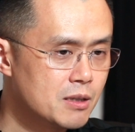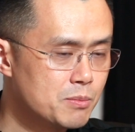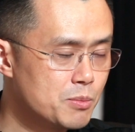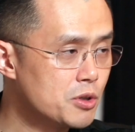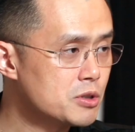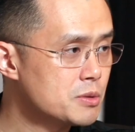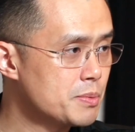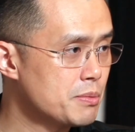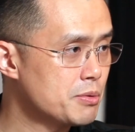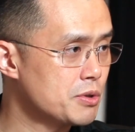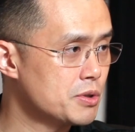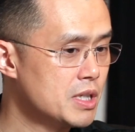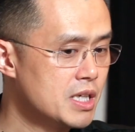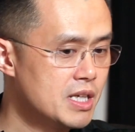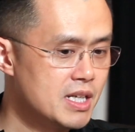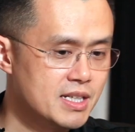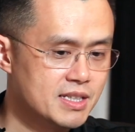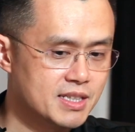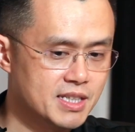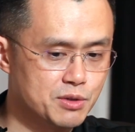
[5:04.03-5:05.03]
Most people,
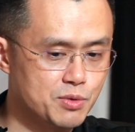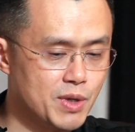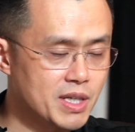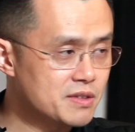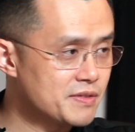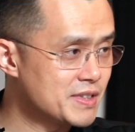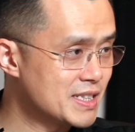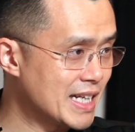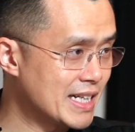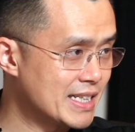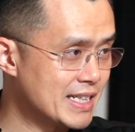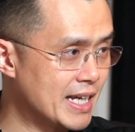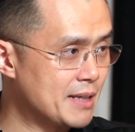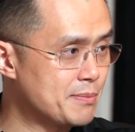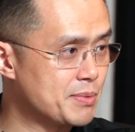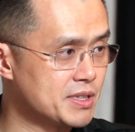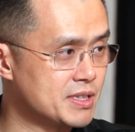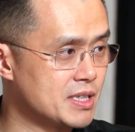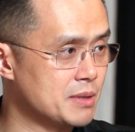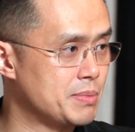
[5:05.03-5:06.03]
the rest of the
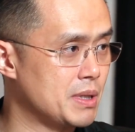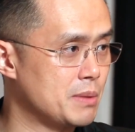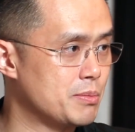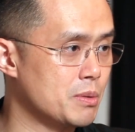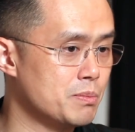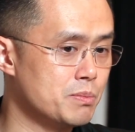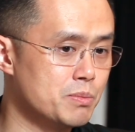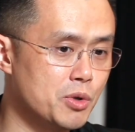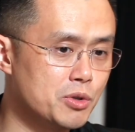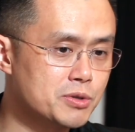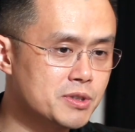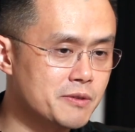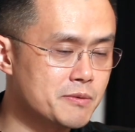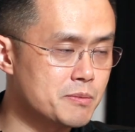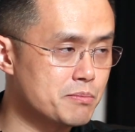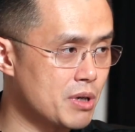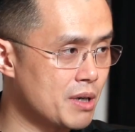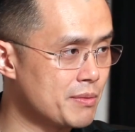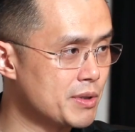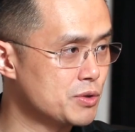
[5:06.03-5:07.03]
98% people, most
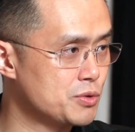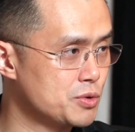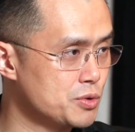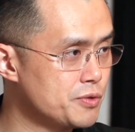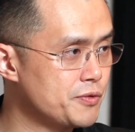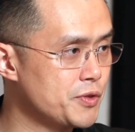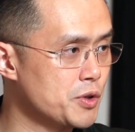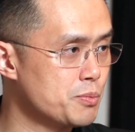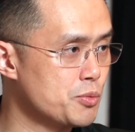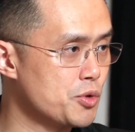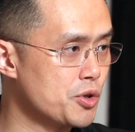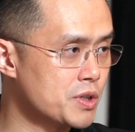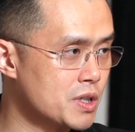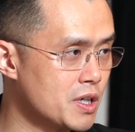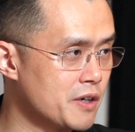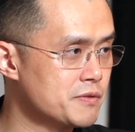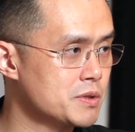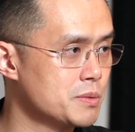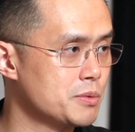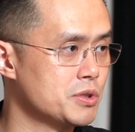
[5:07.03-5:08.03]
of them probably do feel more
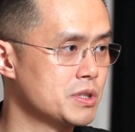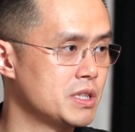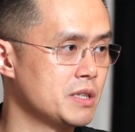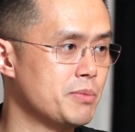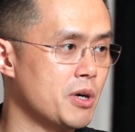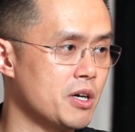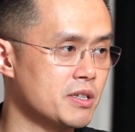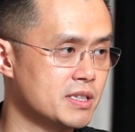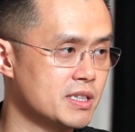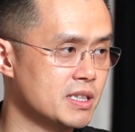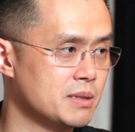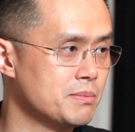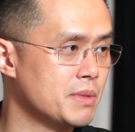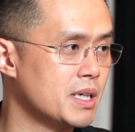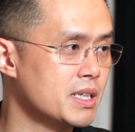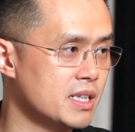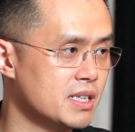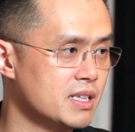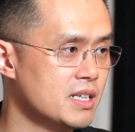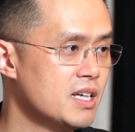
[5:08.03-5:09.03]
comfortable depositing
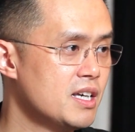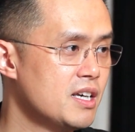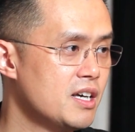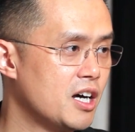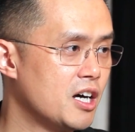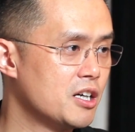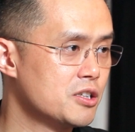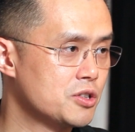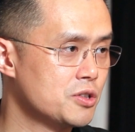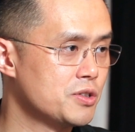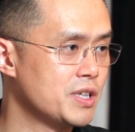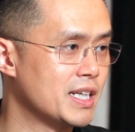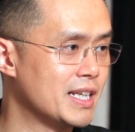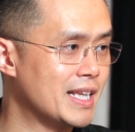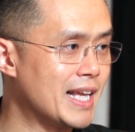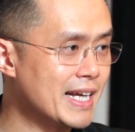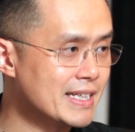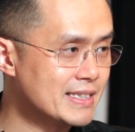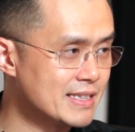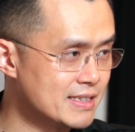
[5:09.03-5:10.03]
money onto a
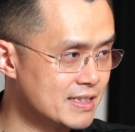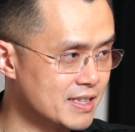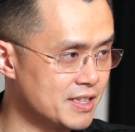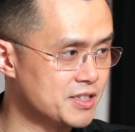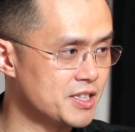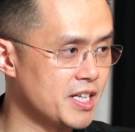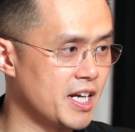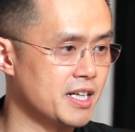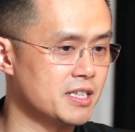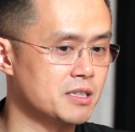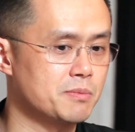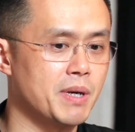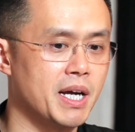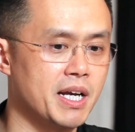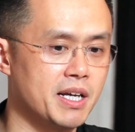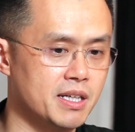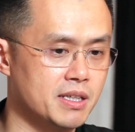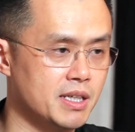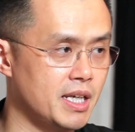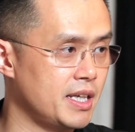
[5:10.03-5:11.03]
licensed exchange
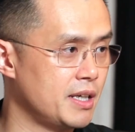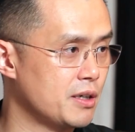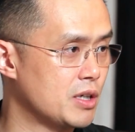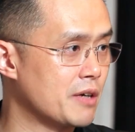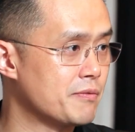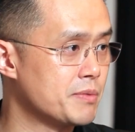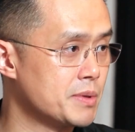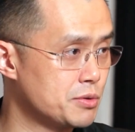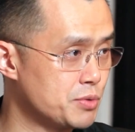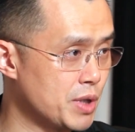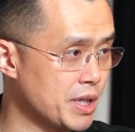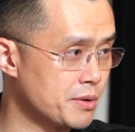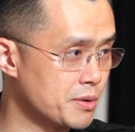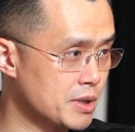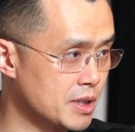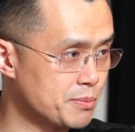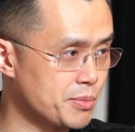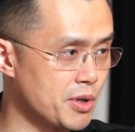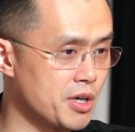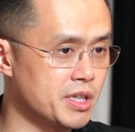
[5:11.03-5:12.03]
by a
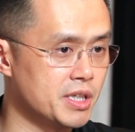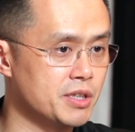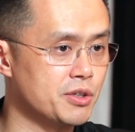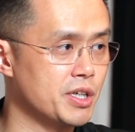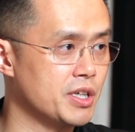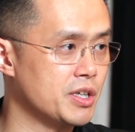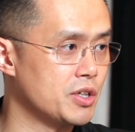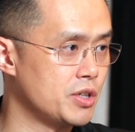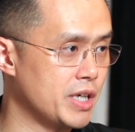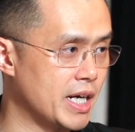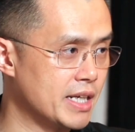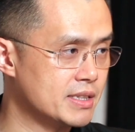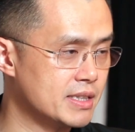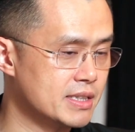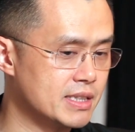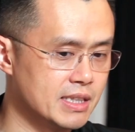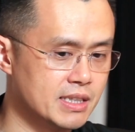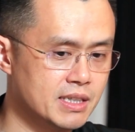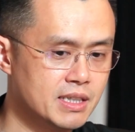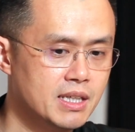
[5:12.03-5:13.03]
government body or, or
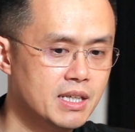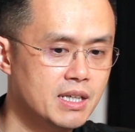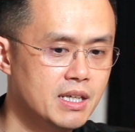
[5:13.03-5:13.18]
entity.